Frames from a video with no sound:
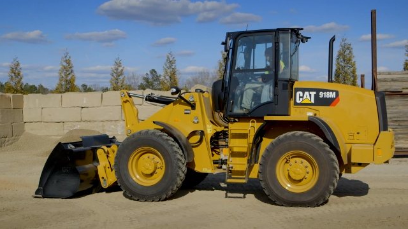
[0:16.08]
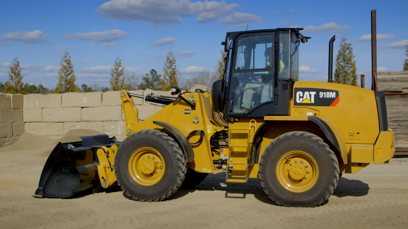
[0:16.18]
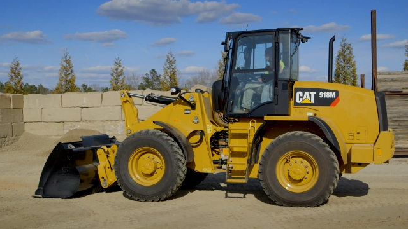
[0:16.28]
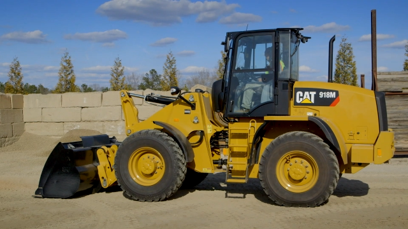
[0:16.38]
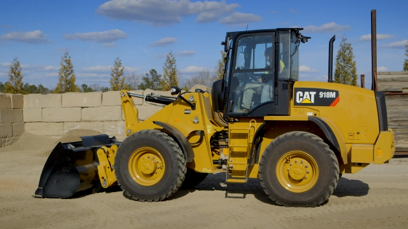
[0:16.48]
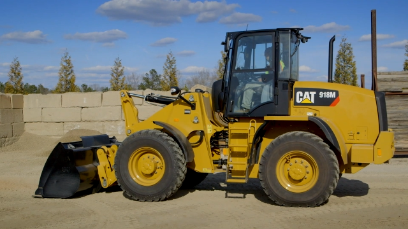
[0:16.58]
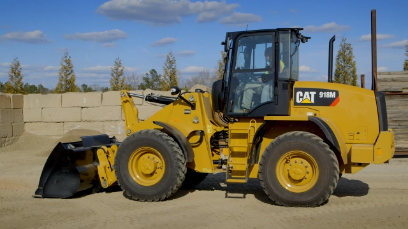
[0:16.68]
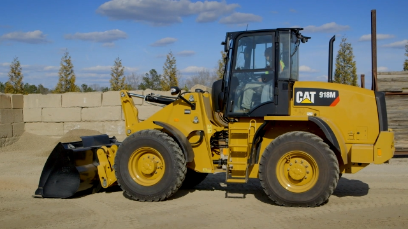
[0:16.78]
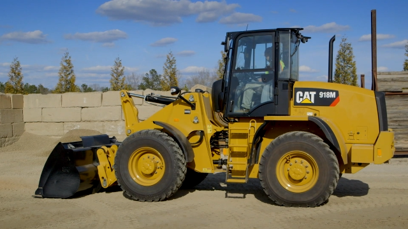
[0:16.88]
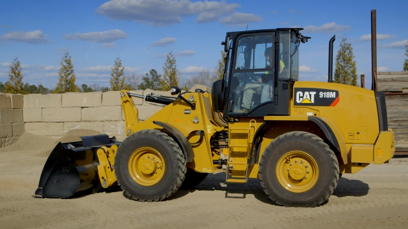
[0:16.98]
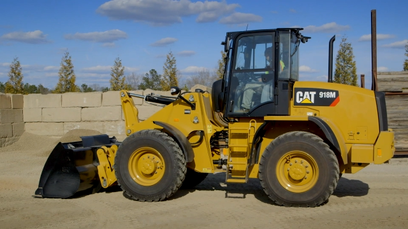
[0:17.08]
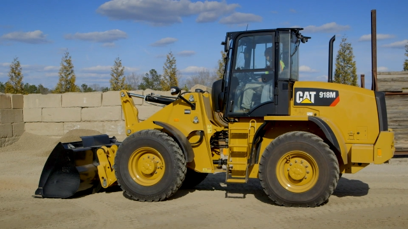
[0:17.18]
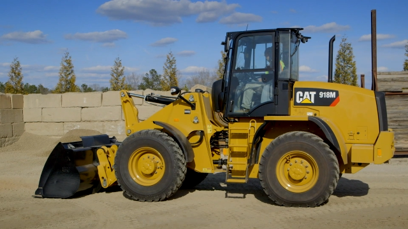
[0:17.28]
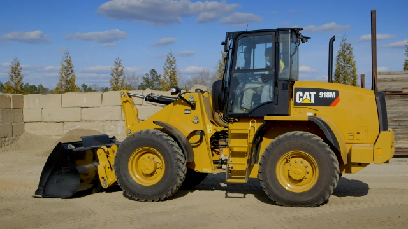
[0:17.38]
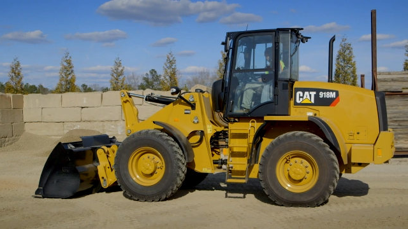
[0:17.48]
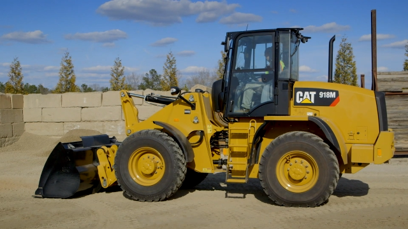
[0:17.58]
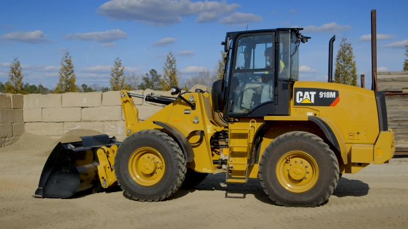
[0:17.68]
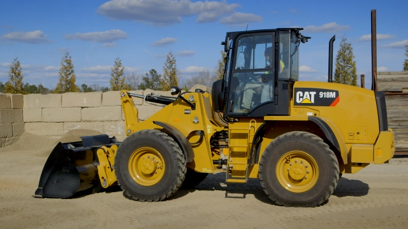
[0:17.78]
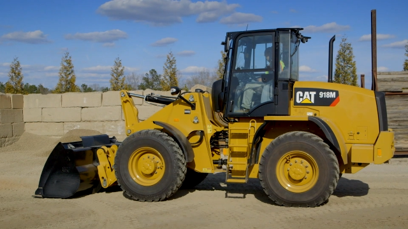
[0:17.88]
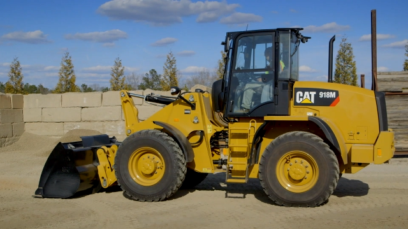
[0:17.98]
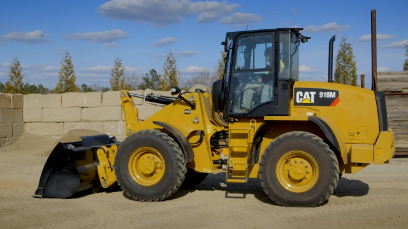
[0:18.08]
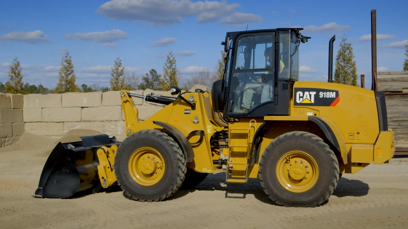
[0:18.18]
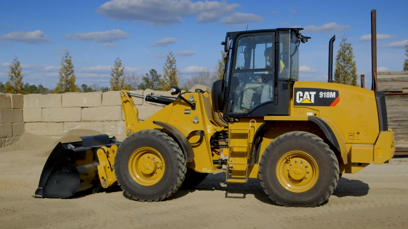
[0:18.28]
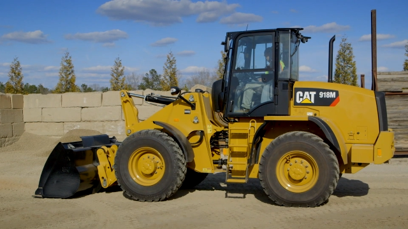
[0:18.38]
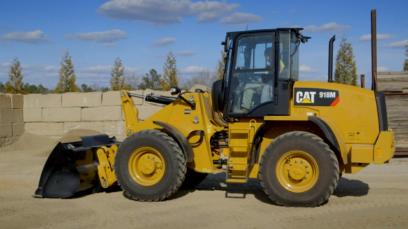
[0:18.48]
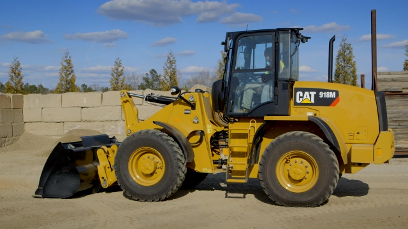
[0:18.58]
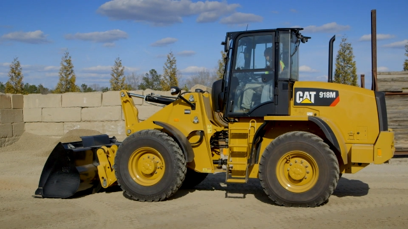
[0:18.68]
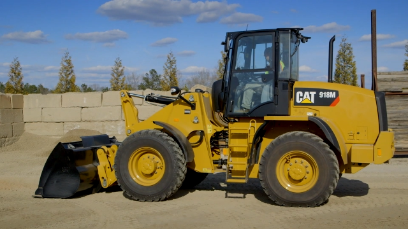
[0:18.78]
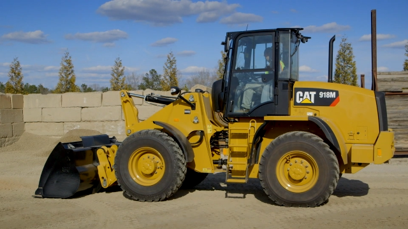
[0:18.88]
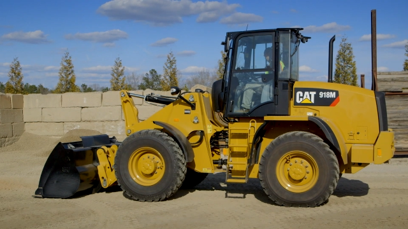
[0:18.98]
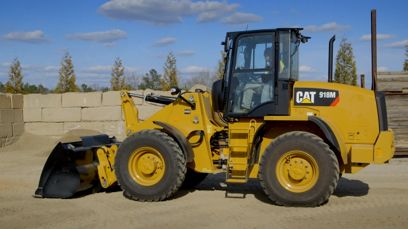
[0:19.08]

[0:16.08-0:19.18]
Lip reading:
No face is visible, so there are no lips to read.